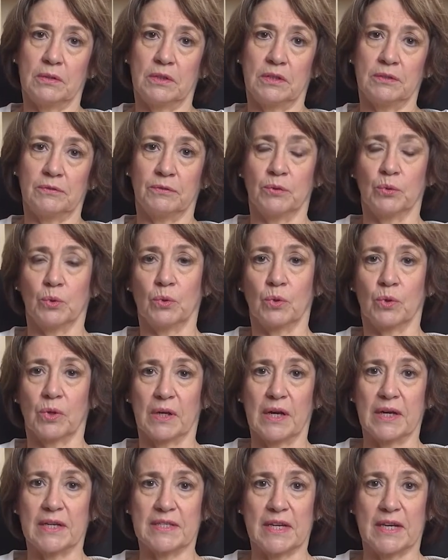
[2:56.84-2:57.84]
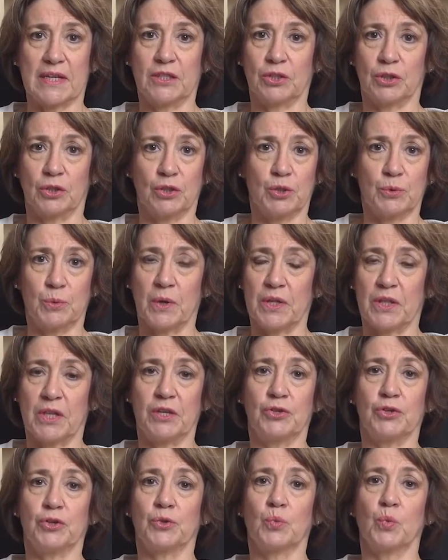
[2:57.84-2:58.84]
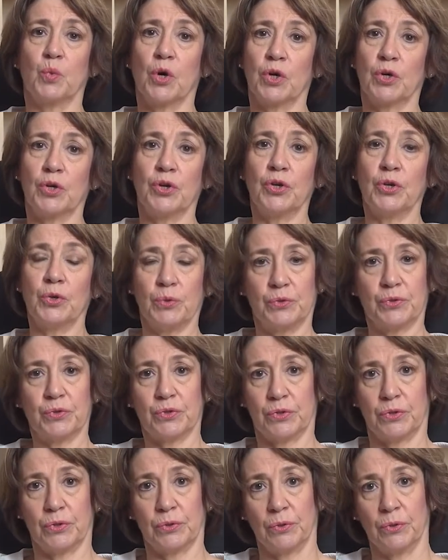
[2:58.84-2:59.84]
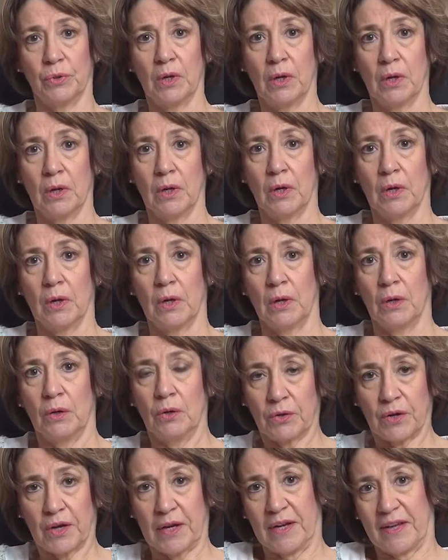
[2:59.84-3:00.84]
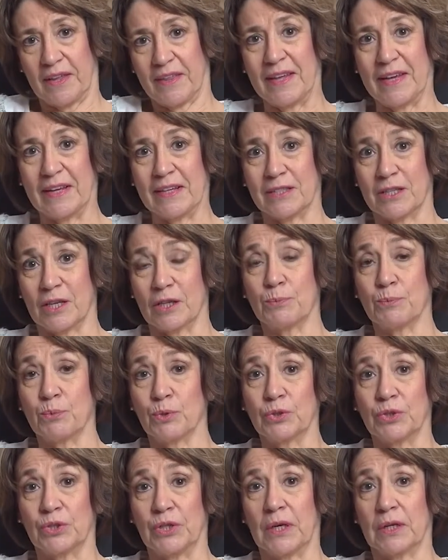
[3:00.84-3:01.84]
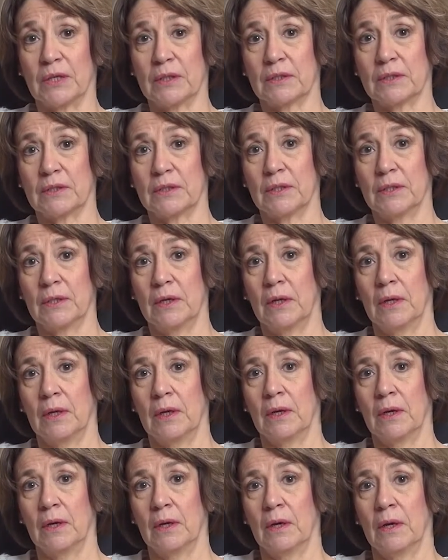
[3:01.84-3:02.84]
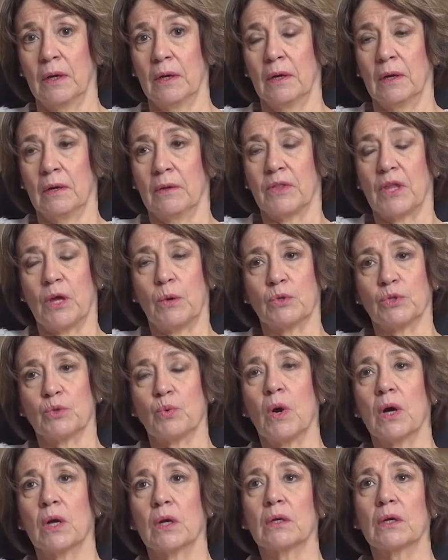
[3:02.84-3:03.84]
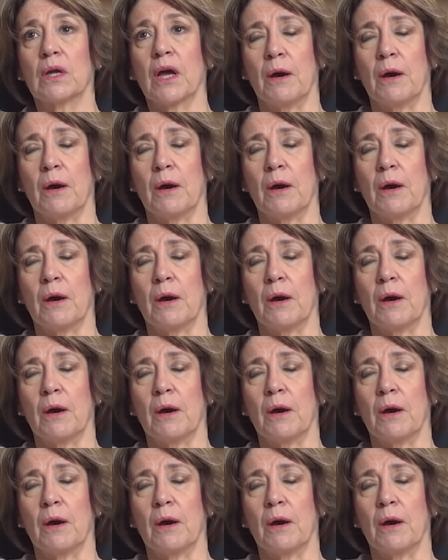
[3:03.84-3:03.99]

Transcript: different organisations where they just weren't used to looking at things as projects. There was one